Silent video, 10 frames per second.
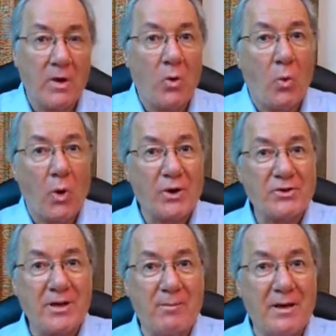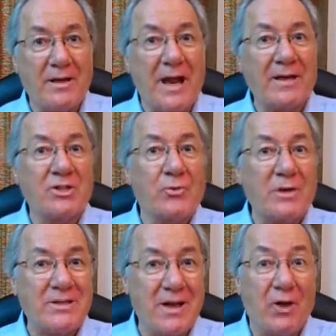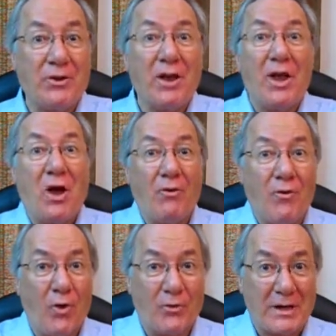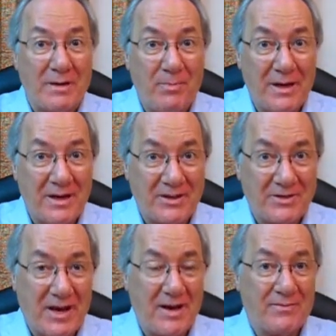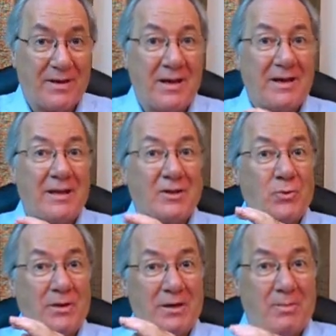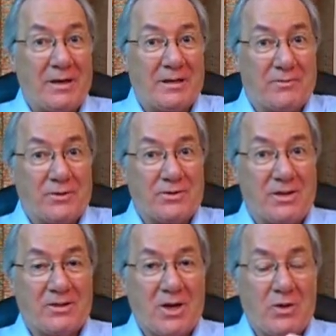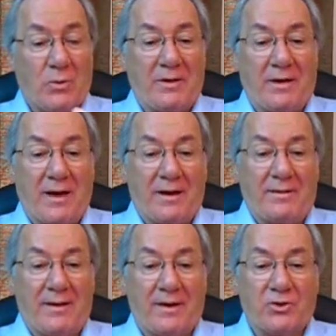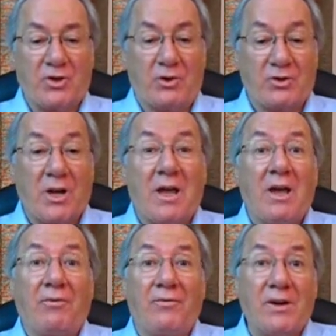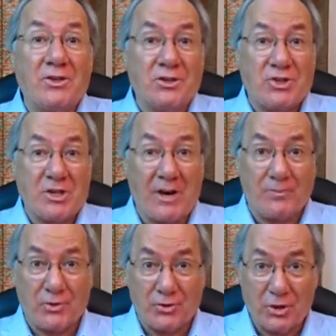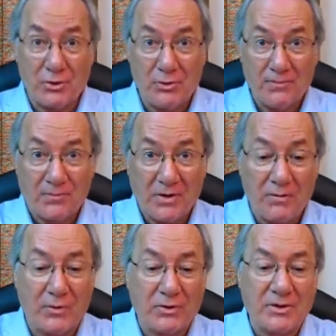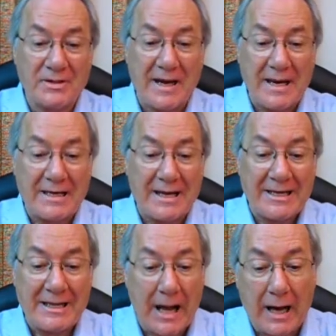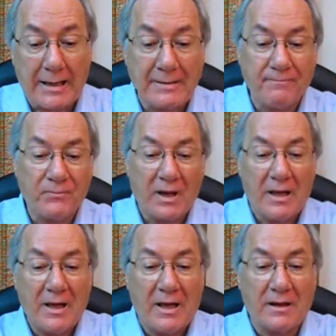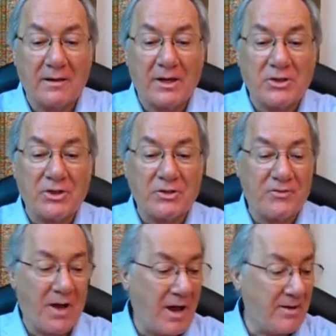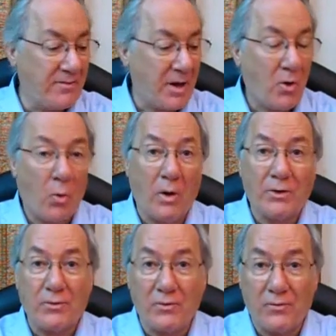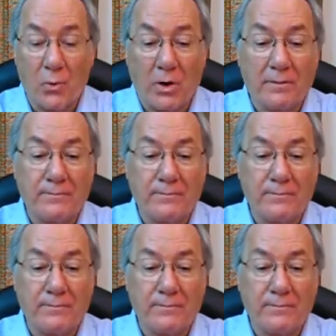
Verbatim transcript: Works come in as a result of already being saved. That's one of the big differences with the Catholic Church. Ephesians chapter 2, verses 8 and 9, and Galatians 5, 1 through 4.